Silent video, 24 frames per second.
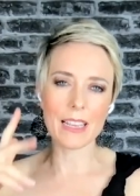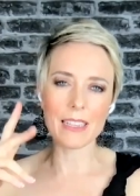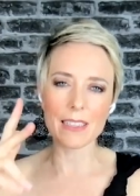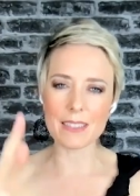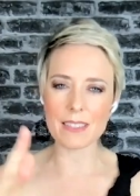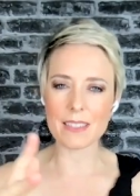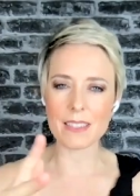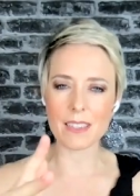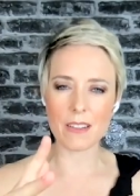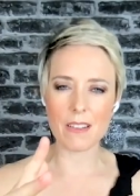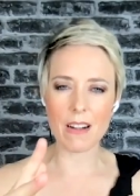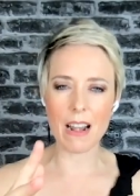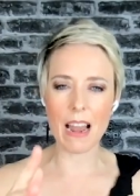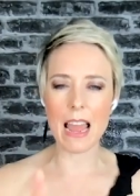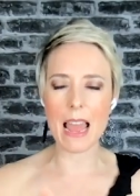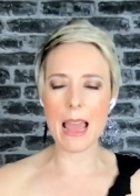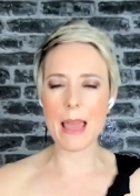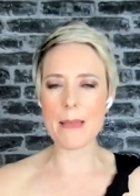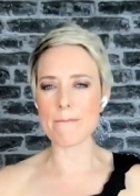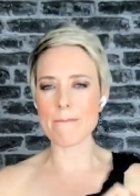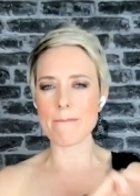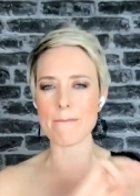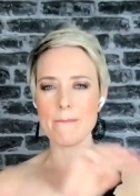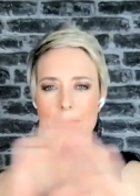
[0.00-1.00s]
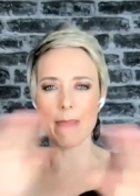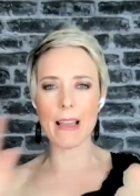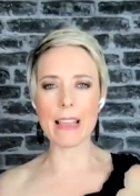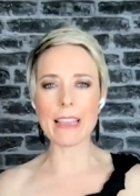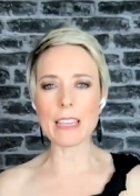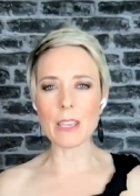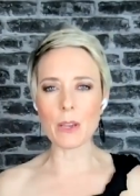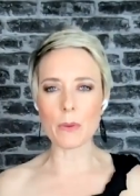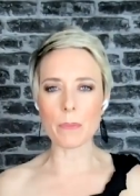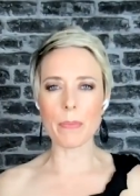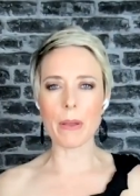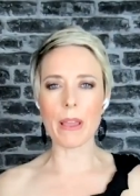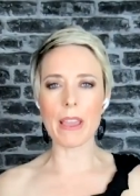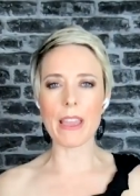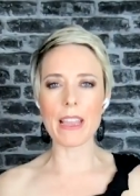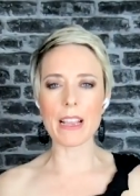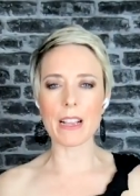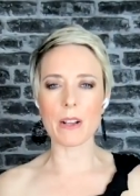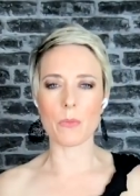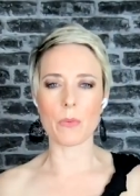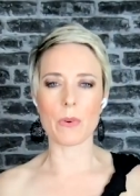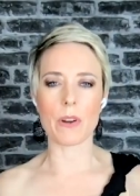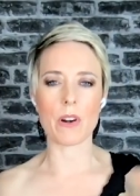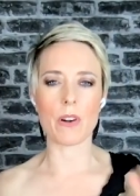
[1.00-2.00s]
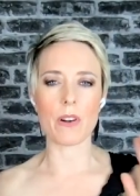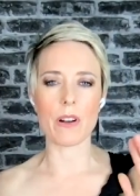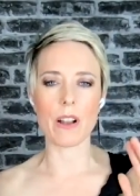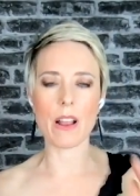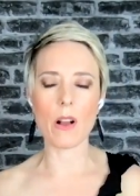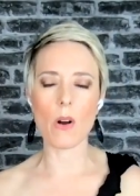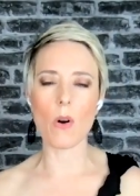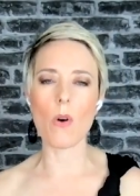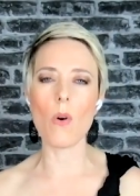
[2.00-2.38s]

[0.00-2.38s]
Instagram, make your pick. We're